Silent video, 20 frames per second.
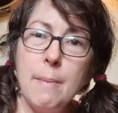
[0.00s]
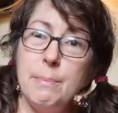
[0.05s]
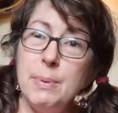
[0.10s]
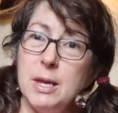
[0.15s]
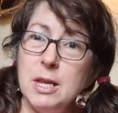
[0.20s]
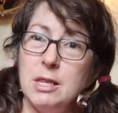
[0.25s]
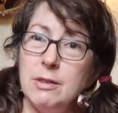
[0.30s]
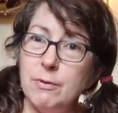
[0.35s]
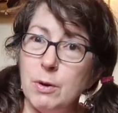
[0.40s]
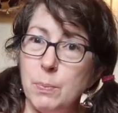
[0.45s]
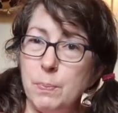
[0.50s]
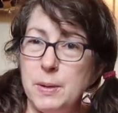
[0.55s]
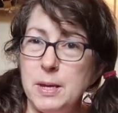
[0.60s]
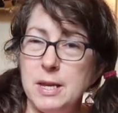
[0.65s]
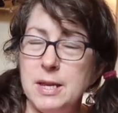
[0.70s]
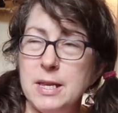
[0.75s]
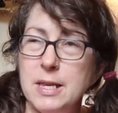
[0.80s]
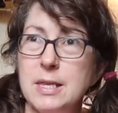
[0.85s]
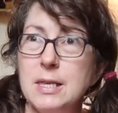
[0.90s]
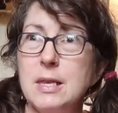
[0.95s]
Piece for
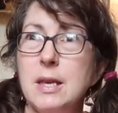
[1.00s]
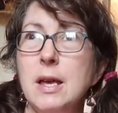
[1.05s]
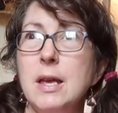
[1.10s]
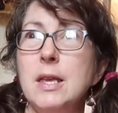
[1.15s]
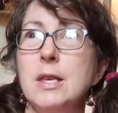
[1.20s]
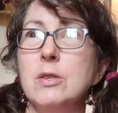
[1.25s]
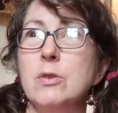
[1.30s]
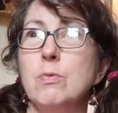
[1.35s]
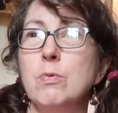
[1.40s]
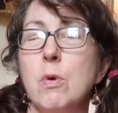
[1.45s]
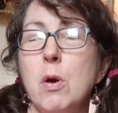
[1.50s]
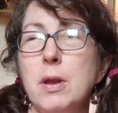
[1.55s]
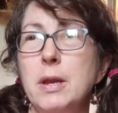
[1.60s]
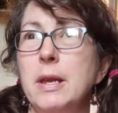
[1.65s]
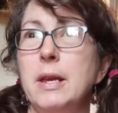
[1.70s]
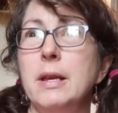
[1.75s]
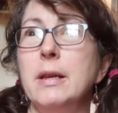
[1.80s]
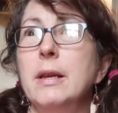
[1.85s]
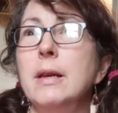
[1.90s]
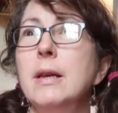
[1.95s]
Piece is
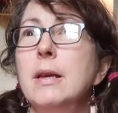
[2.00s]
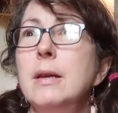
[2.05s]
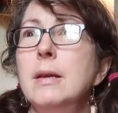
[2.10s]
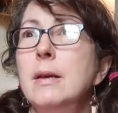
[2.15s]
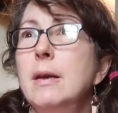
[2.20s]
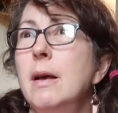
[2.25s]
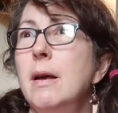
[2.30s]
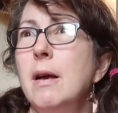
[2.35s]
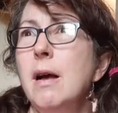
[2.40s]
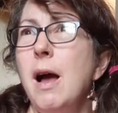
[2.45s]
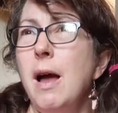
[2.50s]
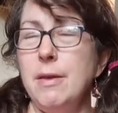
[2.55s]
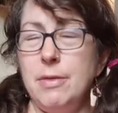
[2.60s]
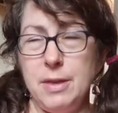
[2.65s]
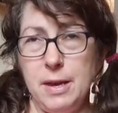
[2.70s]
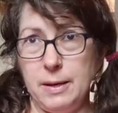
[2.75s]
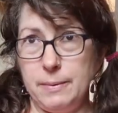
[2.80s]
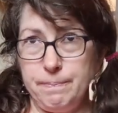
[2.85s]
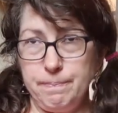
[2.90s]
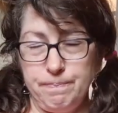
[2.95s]
running, I
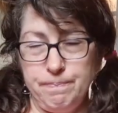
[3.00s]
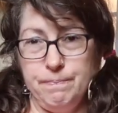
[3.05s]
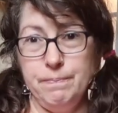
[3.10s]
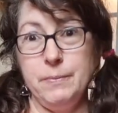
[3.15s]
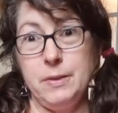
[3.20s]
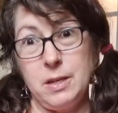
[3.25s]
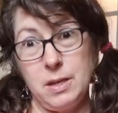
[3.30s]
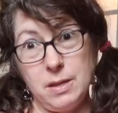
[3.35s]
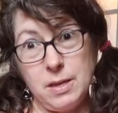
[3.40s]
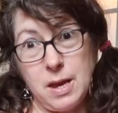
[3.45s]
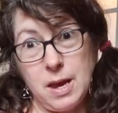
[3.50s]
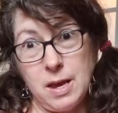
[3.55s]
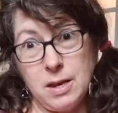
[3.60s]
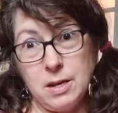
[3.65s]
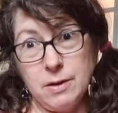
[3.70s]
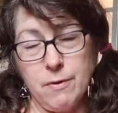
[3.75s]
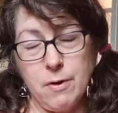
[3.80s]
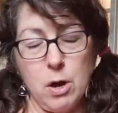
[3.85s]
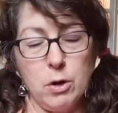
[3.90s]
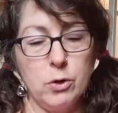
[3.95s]
think, to the
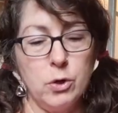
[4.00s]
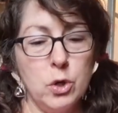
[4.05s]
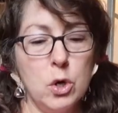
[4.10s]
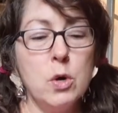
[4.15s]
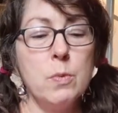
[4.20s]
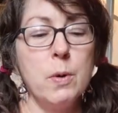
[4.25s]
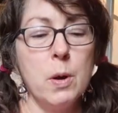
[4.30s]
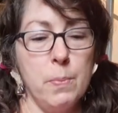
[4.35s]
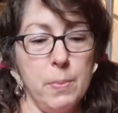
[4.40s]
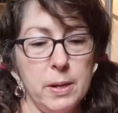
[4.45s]
end of October.